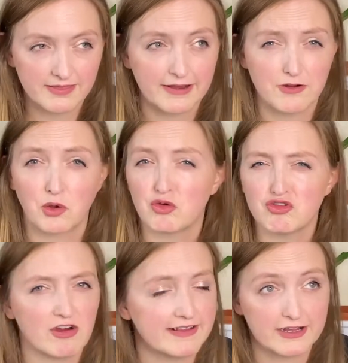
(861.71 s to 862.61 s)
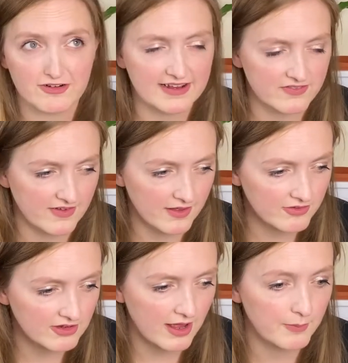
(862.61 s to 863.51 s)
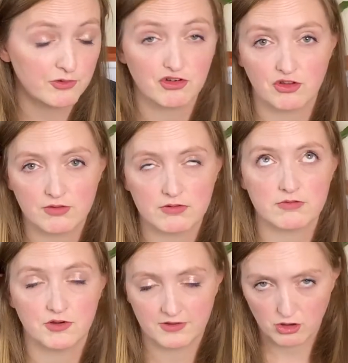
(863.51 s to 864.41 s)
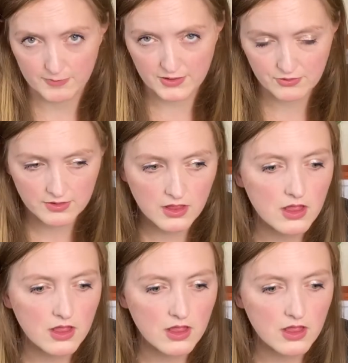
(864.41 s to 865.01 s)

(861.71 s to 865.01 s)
They grow crazy fast and produce rooting hormones.